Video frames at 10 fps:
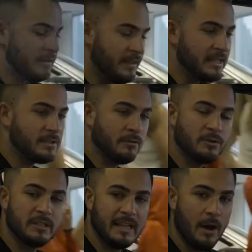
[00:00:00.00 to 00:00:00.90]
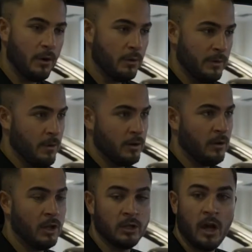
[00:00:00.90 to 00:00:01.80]
This versus the outgoing model,
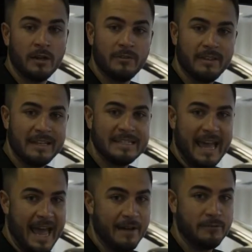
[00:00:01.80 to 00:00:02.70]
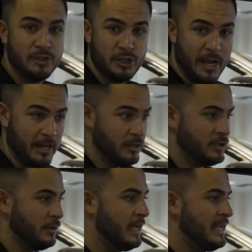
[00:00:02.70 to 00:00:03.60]
a lot of things have changed.
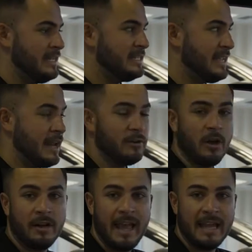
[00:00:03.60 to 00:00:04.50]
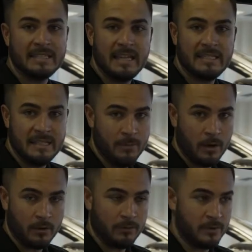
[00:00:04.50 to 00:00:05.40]
So standard on an XSE model, for